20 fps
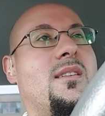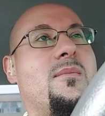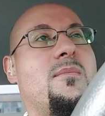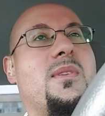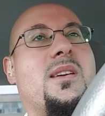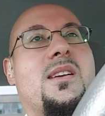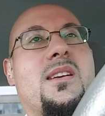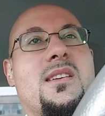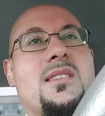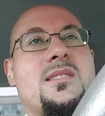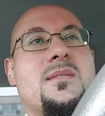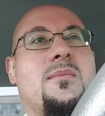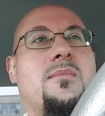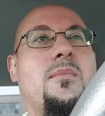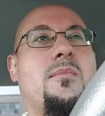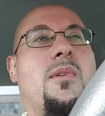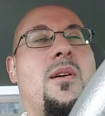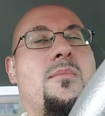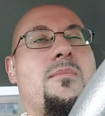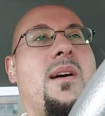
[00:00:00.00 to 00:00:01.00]
because
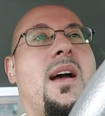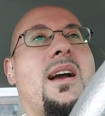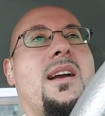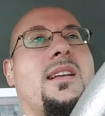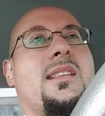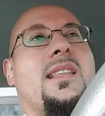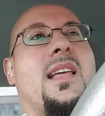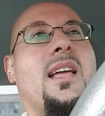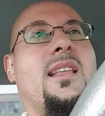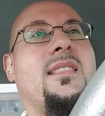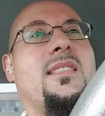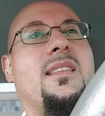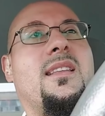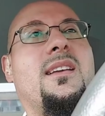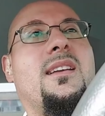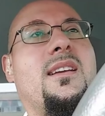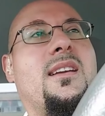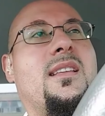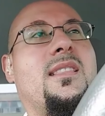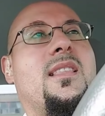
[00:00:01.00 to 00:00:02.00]
back then
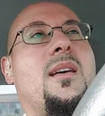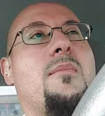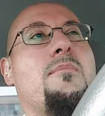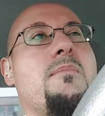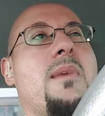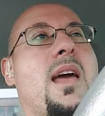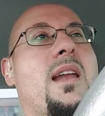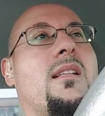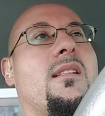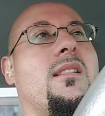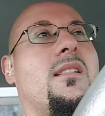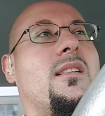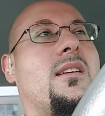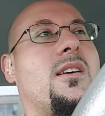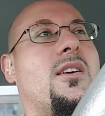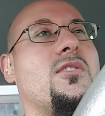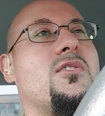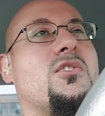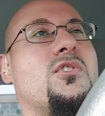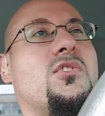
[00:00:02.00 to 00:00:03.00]
the metal
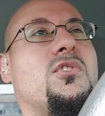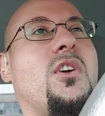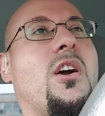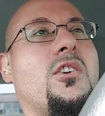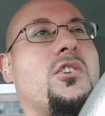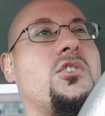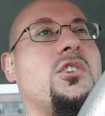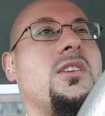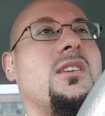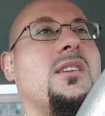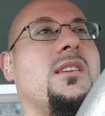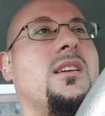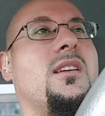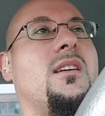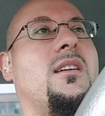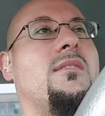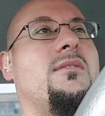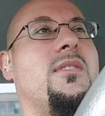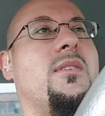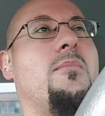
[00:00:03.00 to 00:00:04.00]
construction
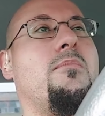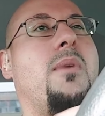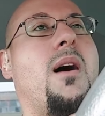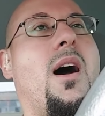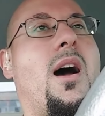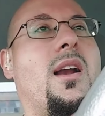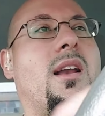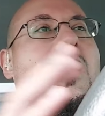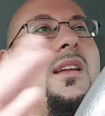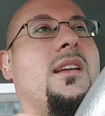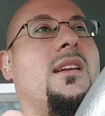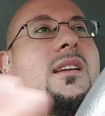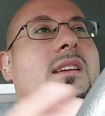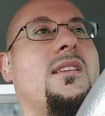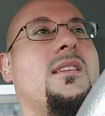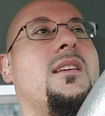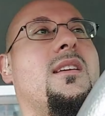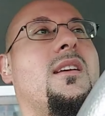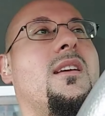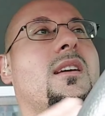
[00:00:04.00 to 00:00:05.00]
of the body
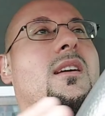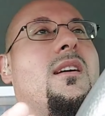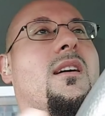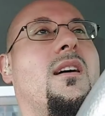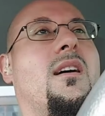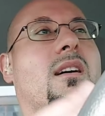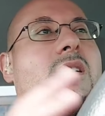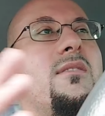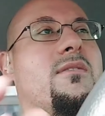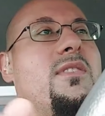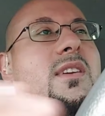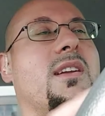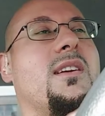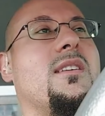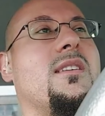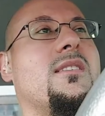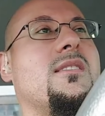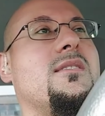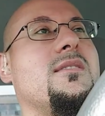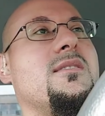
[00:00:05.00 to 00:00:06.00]
on
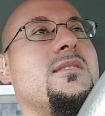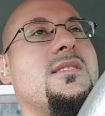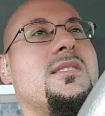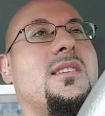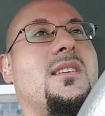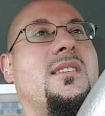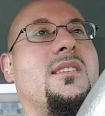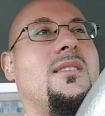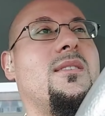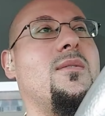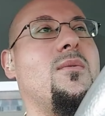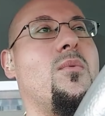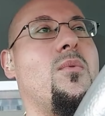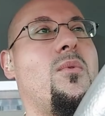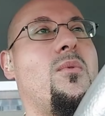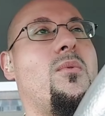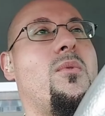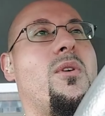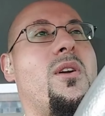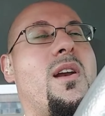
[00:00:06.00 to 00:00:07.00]
vehicles
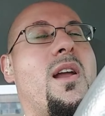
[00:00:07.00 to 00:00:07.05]
were